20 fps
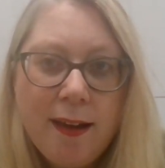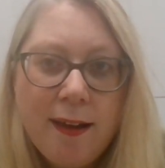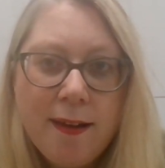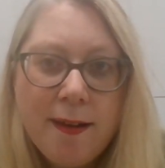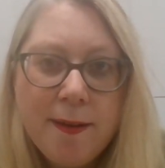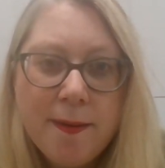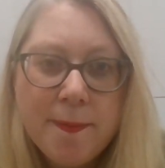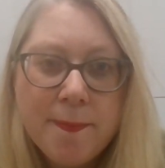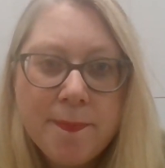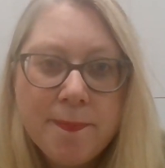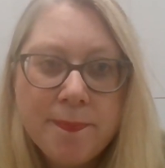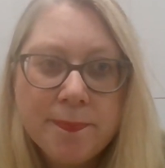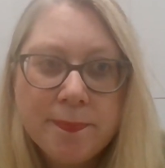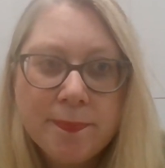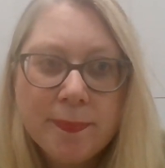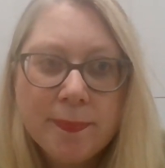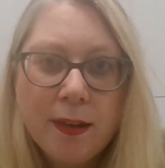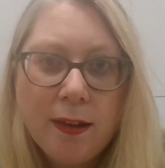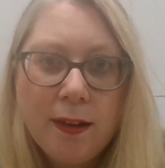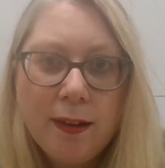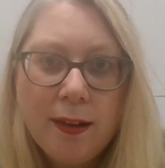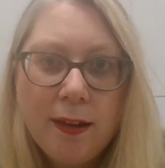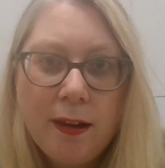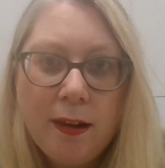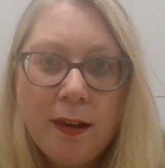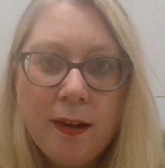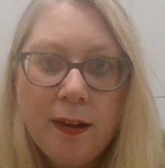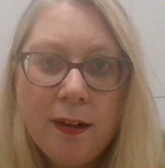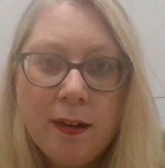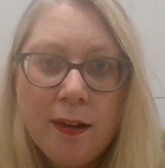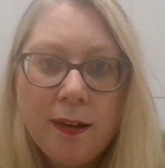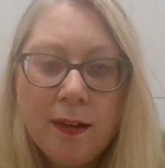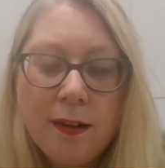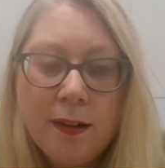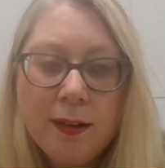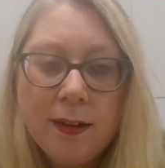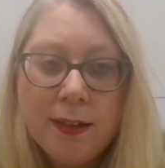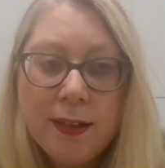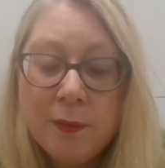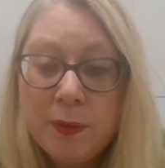
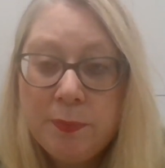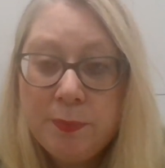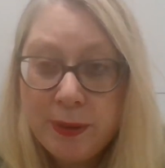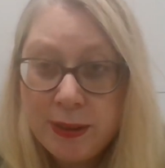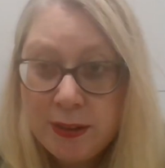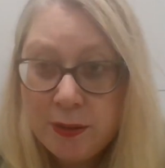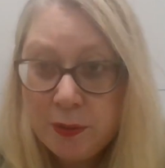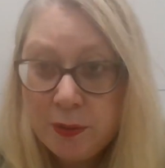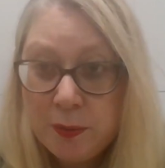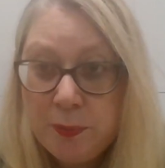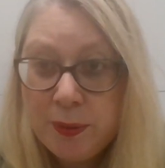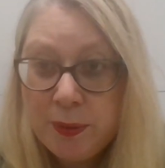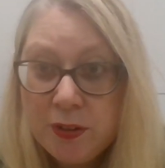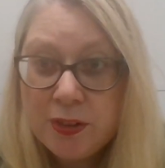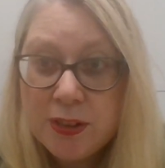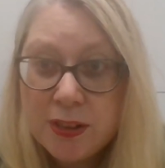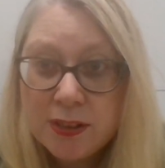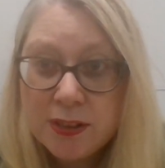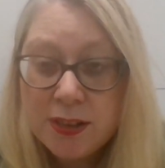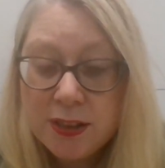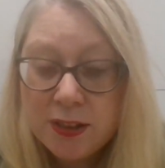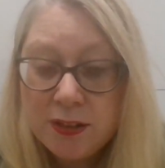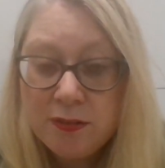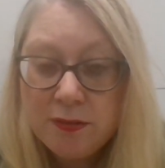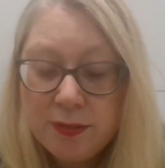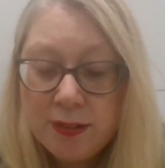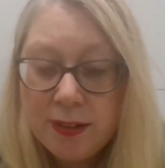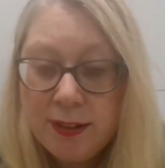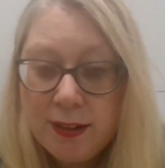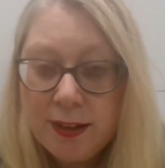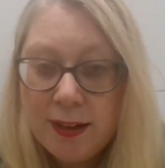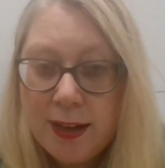it would be good to